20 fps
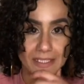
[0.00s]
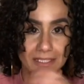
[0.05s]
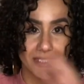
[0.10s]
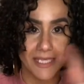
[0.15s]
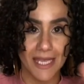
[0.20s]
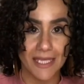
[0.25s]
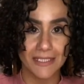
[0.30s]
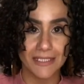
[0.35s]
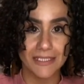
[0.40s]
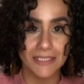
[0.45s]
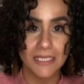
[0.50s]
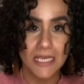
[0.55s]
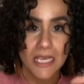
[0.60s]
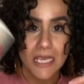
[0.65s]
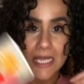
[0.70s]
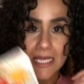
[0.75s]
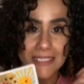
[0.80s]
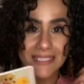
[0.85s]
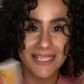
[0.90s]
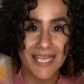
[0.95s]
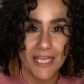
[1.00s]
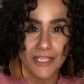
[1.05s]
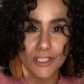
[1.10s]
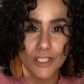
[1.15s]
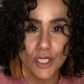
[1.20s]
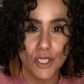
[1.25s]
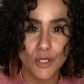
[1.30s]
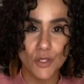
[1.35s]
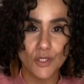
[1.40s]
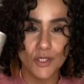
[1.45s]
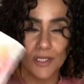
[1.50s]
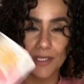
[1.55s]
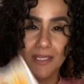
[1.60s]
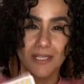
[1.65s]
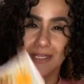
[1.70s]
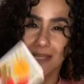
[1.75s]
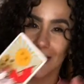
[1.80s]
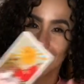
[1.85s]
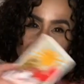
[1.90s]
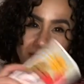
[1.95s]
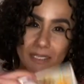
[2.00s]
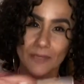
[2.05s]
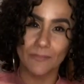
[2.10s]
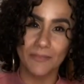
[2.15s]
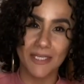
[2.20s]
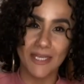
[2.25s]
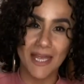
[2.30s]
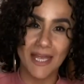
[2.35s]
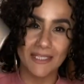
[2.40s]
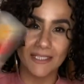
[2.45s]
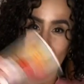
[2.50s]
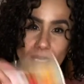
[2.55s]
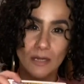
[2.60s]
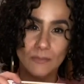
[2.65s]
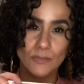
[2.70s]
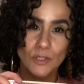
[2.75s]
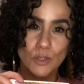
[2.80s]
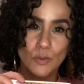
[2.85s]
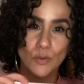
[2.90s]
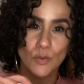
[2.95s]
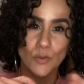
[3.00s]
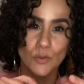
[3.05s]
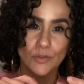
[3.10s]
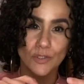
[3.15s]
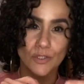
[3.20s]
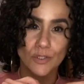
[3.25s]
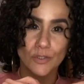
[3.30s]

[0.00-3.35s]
Tens are usually like something has come to